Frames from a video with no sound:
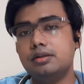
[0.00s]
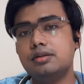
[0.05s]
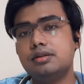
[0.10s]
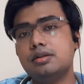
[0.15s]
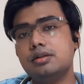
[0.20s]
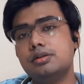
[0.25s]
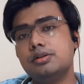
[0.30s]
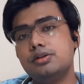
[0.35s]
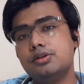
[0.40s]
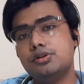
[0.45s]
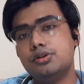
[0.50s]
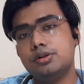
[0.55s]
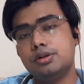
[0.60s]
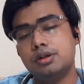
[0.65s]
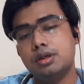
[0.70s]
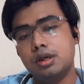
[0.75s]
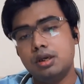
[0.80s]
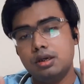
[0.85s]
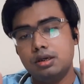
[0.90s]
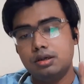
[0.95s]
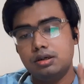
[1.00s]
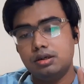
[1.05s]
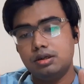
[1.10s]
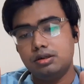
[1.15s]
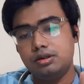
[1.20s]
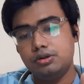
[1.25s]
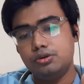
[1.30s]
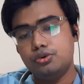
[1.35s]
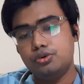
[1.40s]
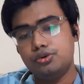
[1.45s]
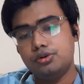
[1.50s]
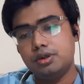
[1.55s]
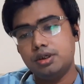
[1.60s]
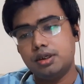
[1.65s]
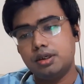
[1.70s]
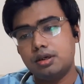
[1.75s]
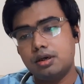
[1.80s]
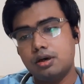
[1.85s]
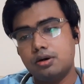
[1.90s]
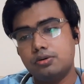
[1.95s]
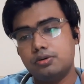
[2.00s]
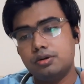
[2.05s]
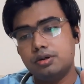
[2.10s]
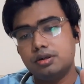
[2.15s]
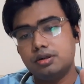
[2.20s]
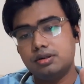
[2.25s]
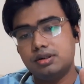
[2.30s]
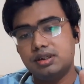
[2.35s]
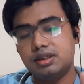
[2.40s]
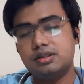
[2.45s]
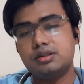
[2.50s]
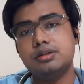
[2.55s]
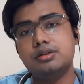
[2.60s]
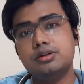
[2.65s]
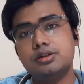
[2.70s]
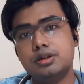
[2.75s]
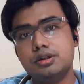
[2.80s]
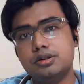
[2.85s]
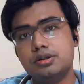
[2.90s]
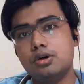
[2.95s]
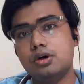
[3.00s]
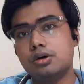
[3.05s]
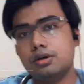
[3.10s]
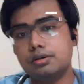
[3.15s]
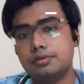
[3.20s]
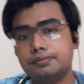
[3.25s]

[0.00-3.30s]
This incision is usually around 6 inches long.